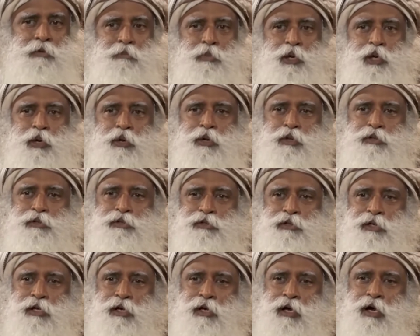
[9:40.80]

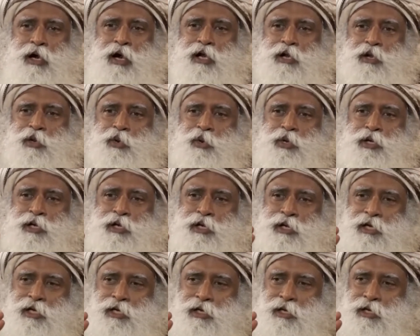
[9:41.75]
because
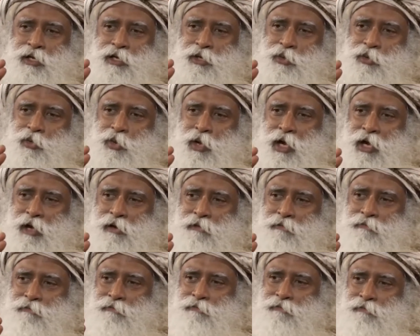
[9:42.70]
unknowingly
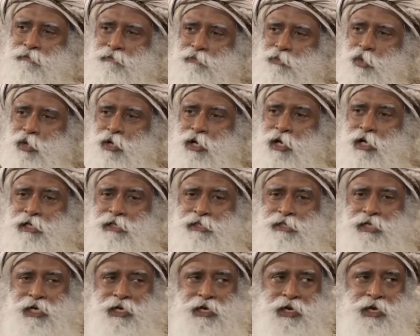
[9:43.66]
you're like a
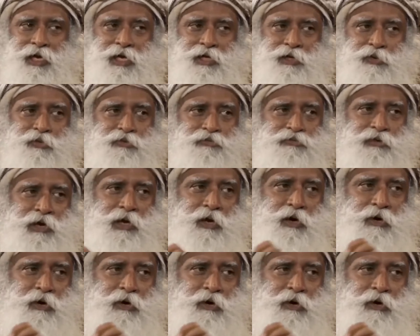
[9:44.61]
satellite who fell